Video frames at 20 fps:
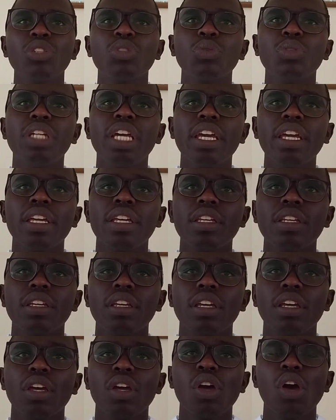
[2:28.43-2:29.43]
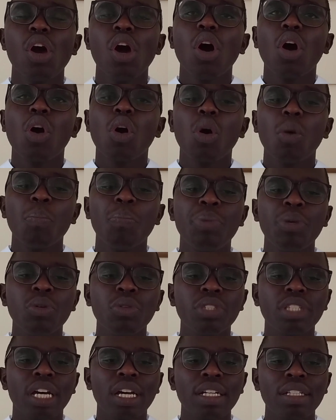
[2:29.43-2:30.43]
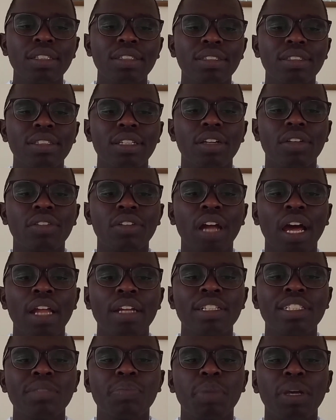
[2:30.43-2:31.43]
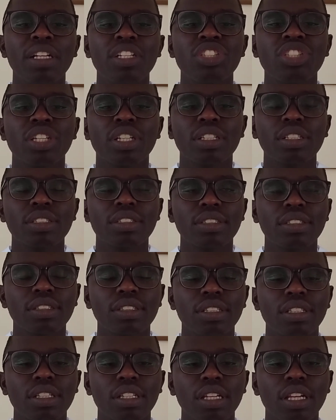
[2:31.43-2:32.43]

Today, computers run spell checks,